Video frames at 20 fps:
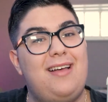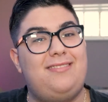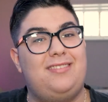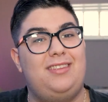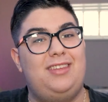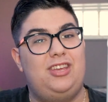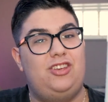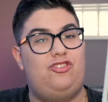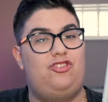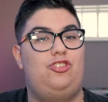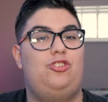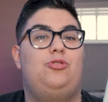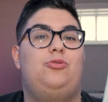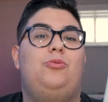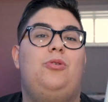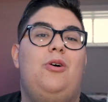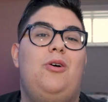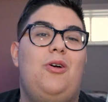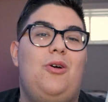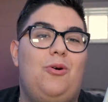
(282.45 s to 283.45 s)
has an
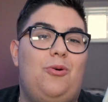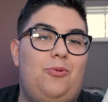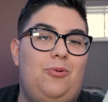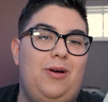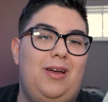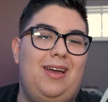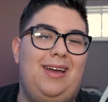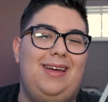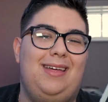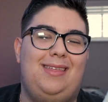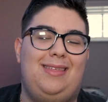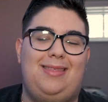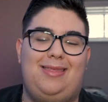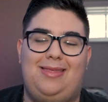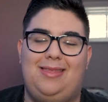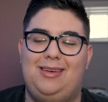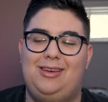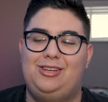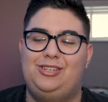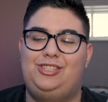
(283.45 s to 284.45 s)
issue
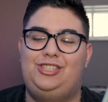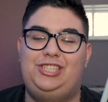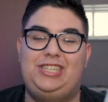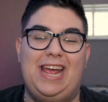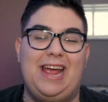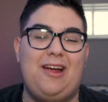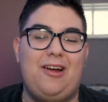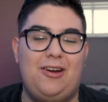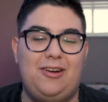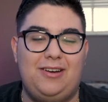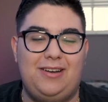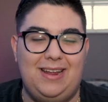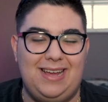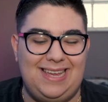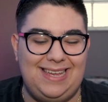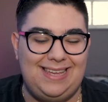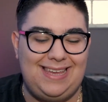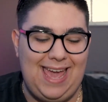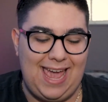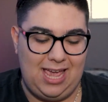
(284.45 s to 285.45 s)
with shared
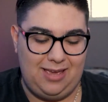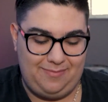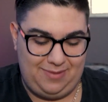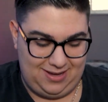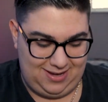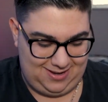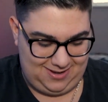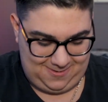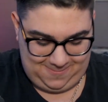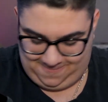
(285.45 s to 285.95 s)
gaming.